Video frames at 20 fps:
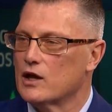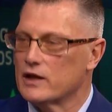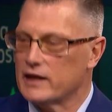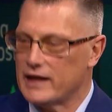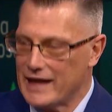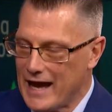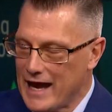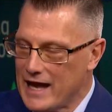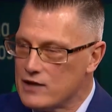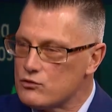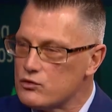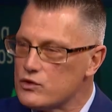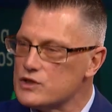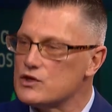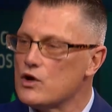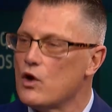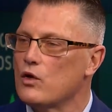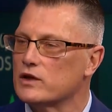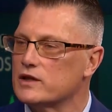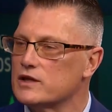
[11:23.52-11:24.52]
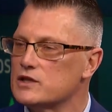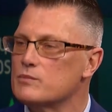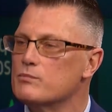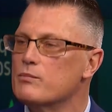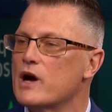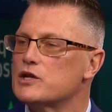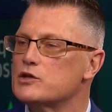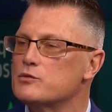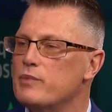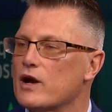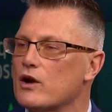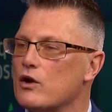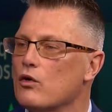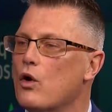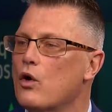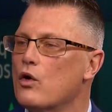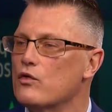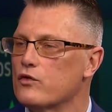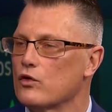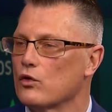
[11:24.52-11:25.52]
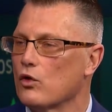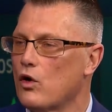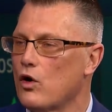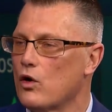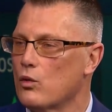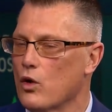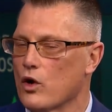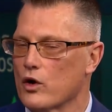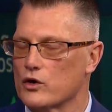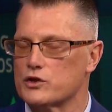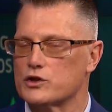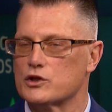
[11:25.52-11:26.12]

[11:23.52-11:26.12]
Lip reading: the end result is much better overall water.